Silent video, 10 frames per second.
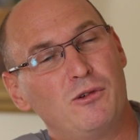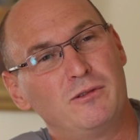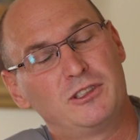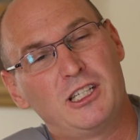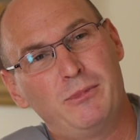
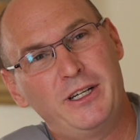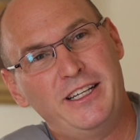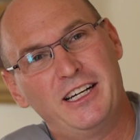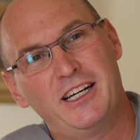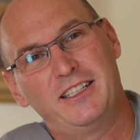
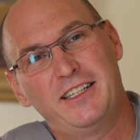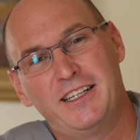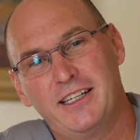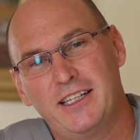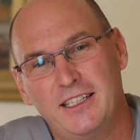somebody on
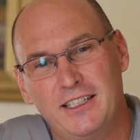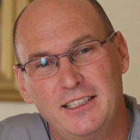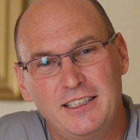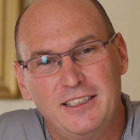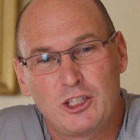
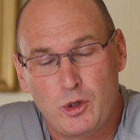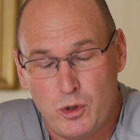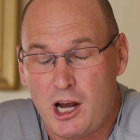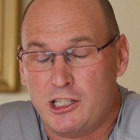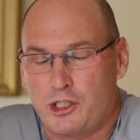
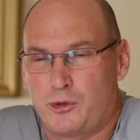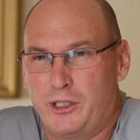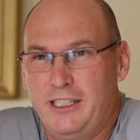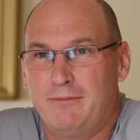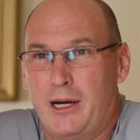Cross
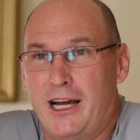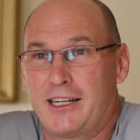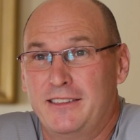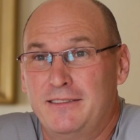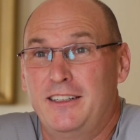Street
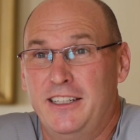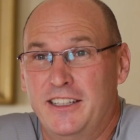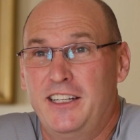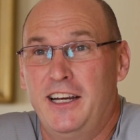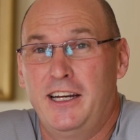back in
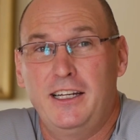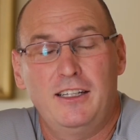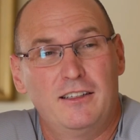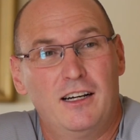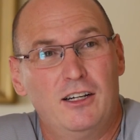the
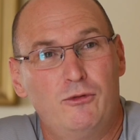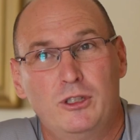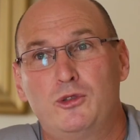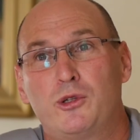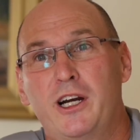day
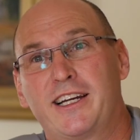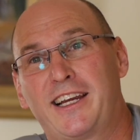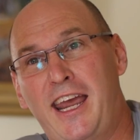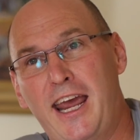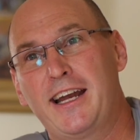would drag a
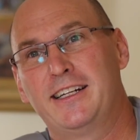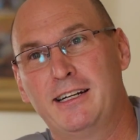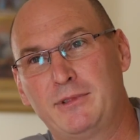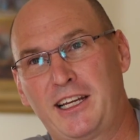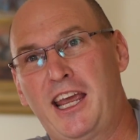cannon
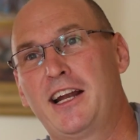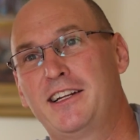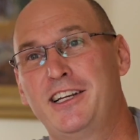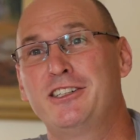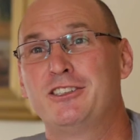up to
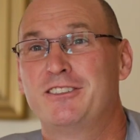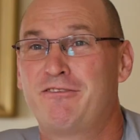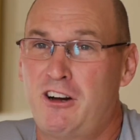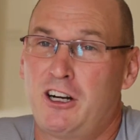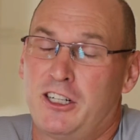Cannon Hill and
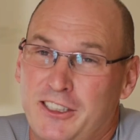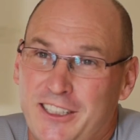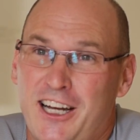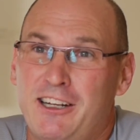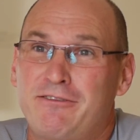fire
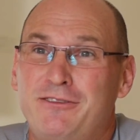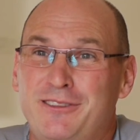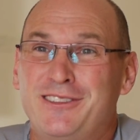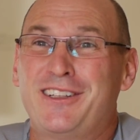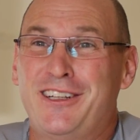it
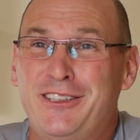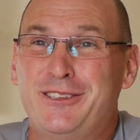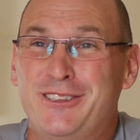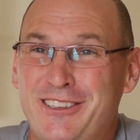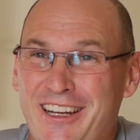off the
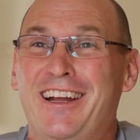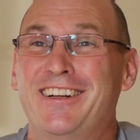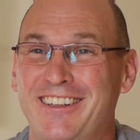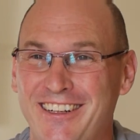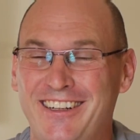hill,
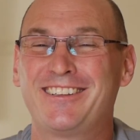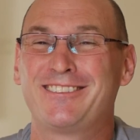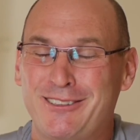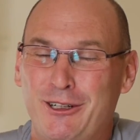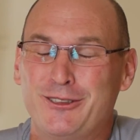and they
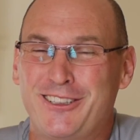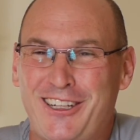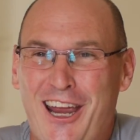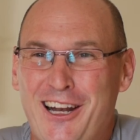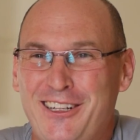called it the
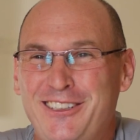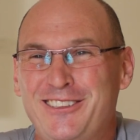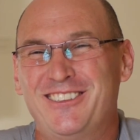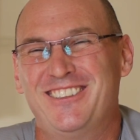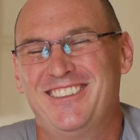Cannon Hill.